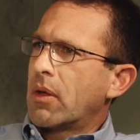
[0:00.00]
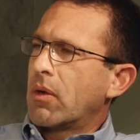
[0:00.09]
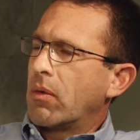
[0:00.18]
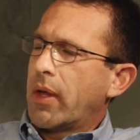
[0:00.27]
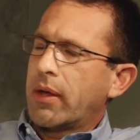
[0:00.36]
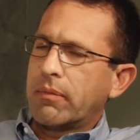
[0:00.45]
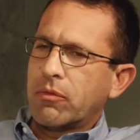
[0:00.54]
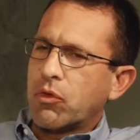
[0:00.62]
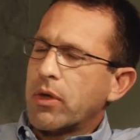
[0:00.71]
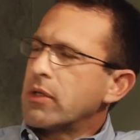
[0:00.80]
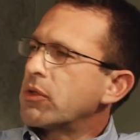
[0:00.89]
Well, that
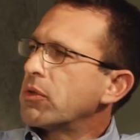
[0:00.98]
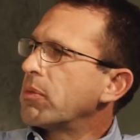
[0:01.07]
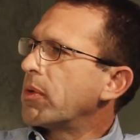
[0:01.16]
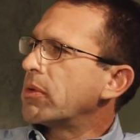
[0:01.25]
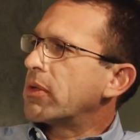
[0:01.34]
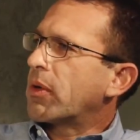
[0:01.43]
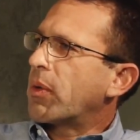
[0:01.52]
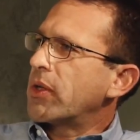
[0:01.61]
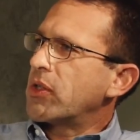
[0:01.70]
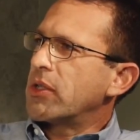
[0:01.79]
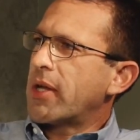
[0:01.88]
runs through most of the
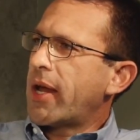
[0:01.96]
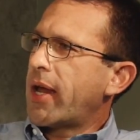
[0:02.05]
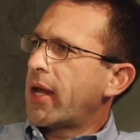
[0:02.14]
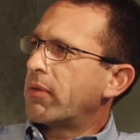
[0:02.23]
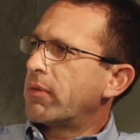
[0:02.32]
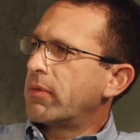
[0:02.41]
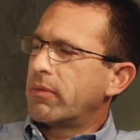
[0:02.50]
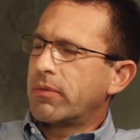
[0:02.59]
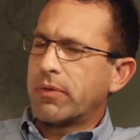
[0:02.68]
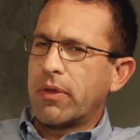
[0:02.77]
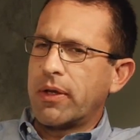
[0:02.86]
questions I had
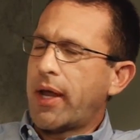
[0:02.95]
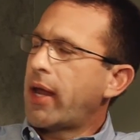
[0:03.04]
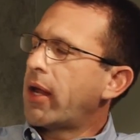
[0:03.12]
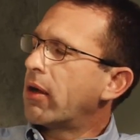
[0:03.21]
for the day.